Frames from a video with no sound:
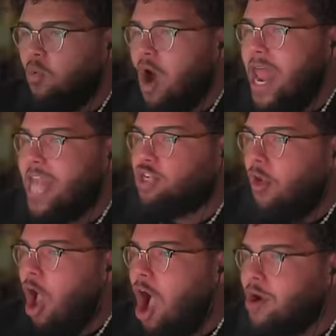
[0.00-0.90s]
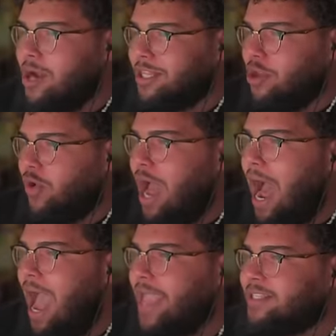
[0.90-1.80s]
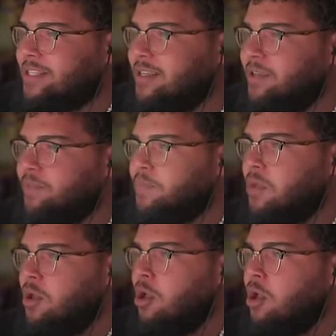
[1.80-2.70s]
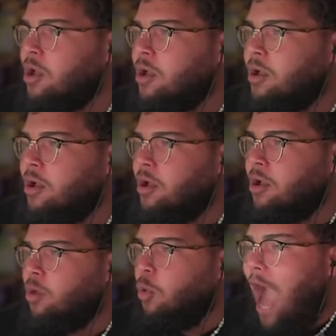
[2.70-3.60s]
What is wrong with you guys? It, it tastes